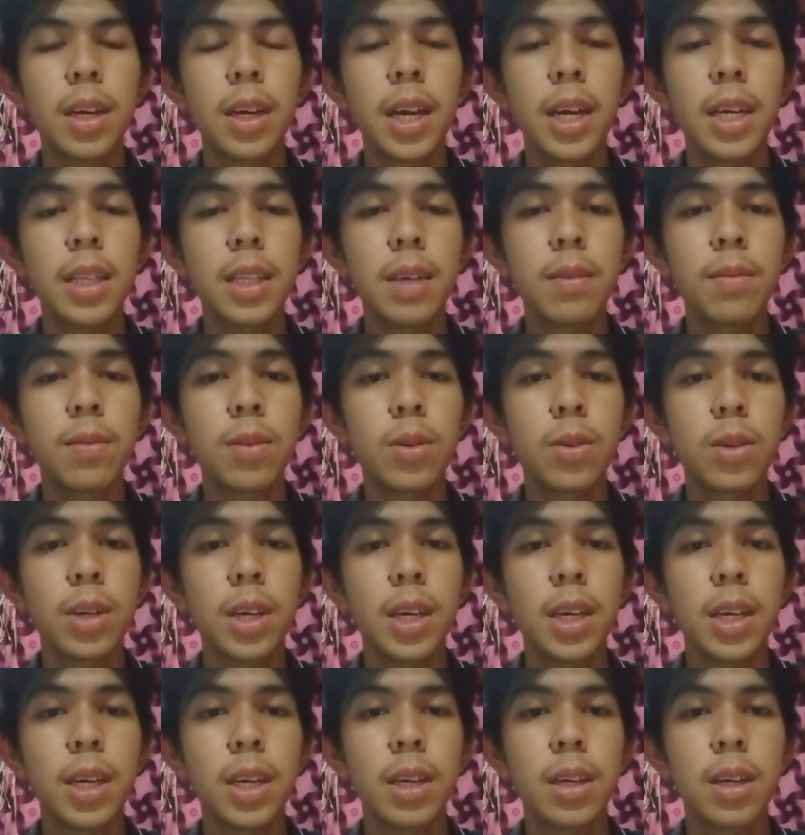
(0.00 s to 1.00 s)
native to
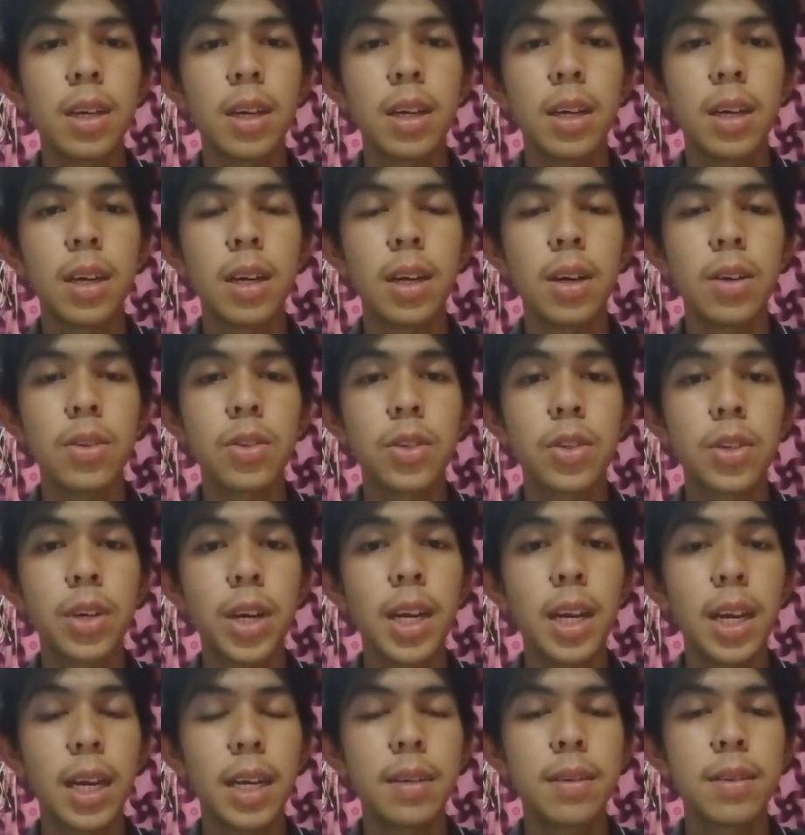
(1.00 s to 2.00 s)
the
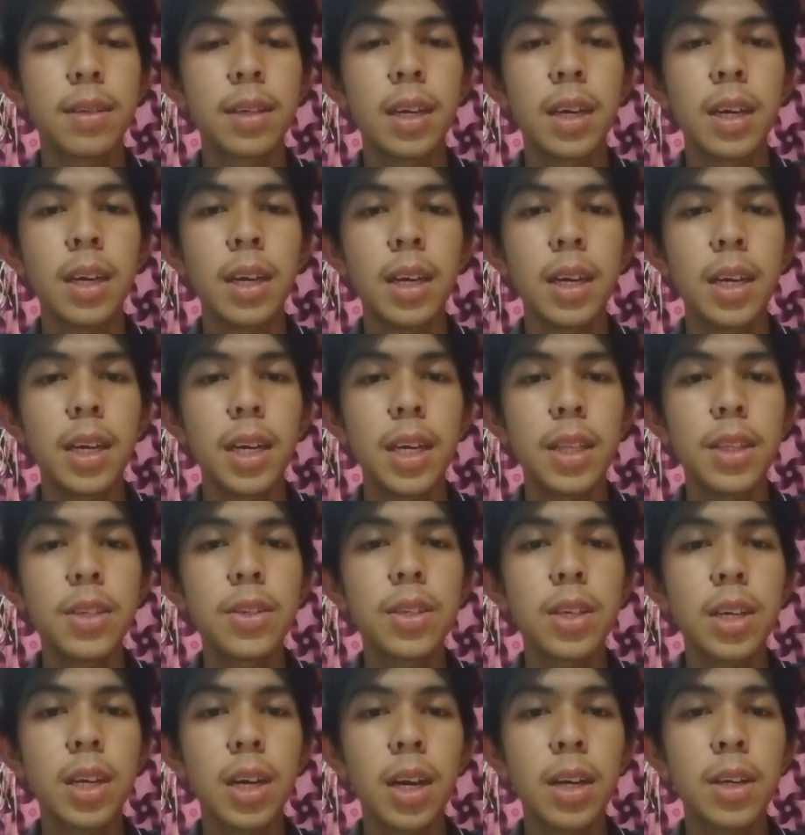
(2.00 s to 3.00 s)
Australia. It
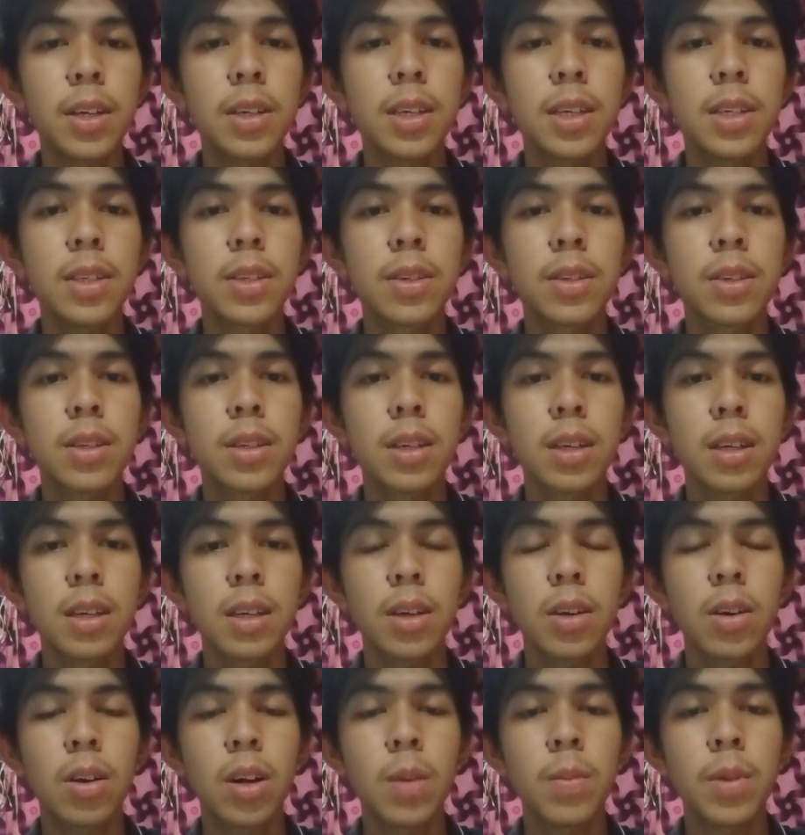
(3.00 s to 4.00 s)
is the country's
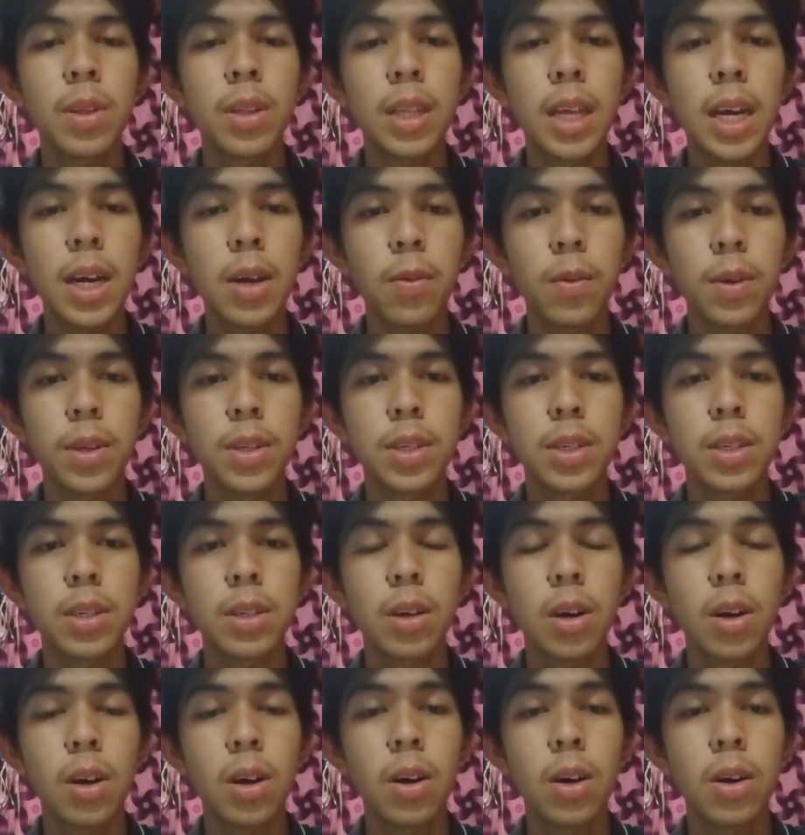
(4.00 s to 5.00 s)
common language,
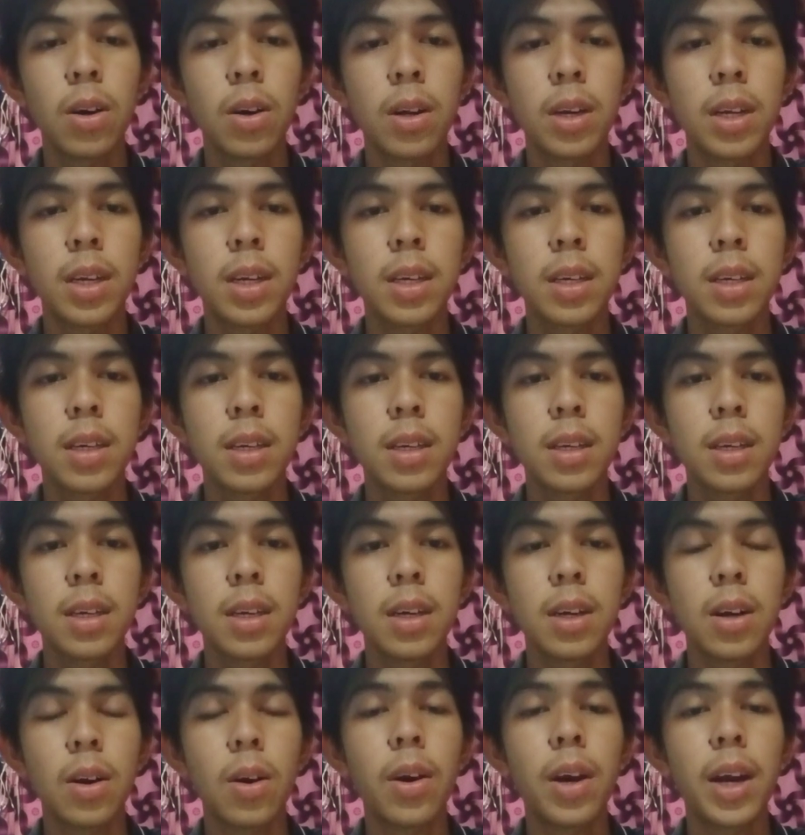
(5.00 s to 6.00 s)
or
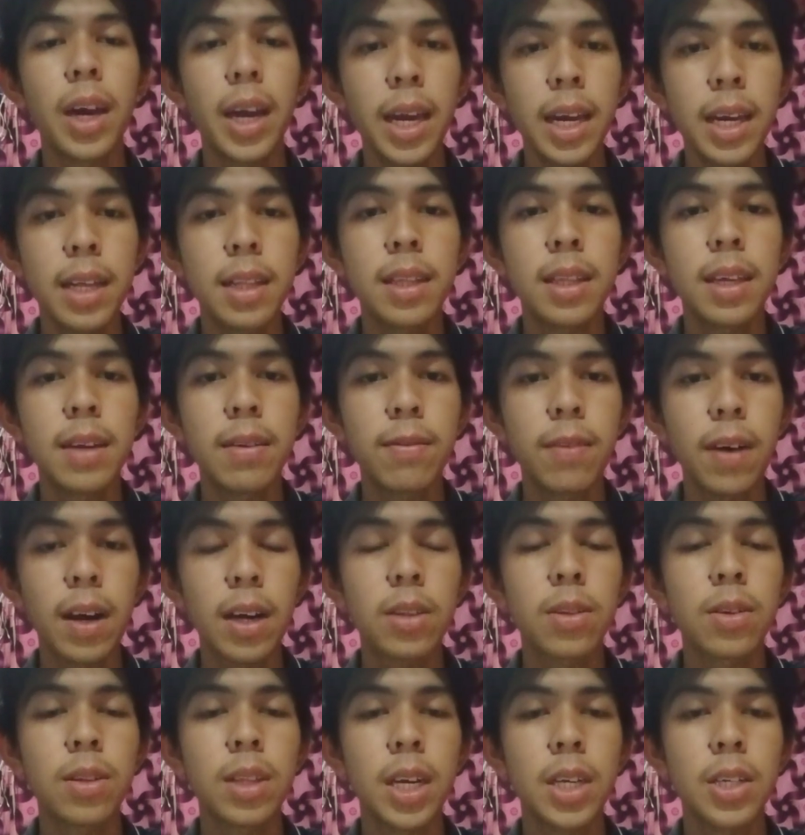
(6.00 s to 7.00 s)
and de
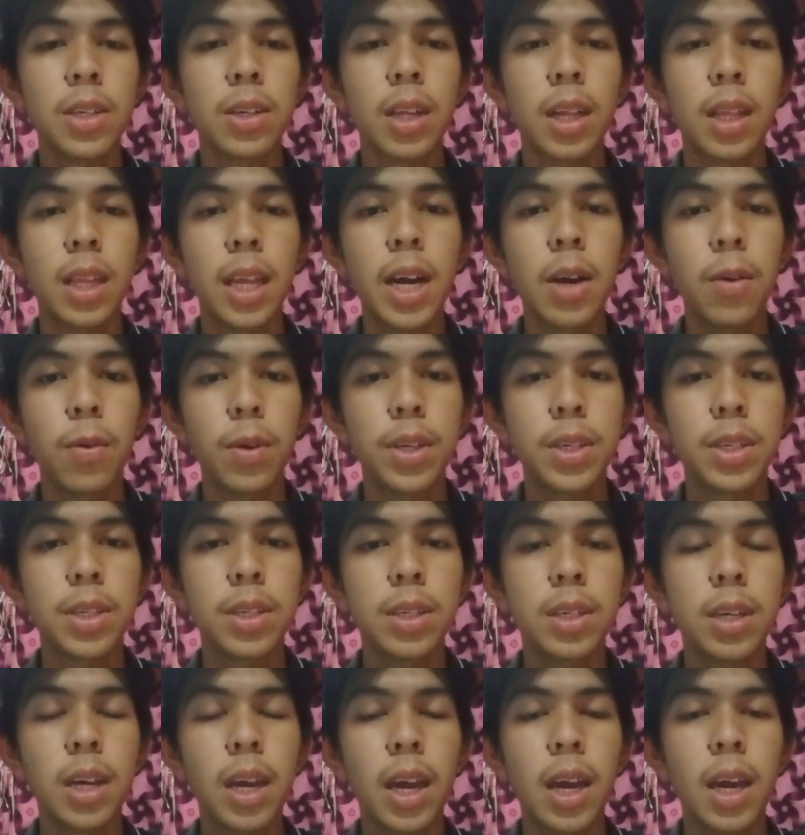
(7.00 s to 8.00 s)
facto national language.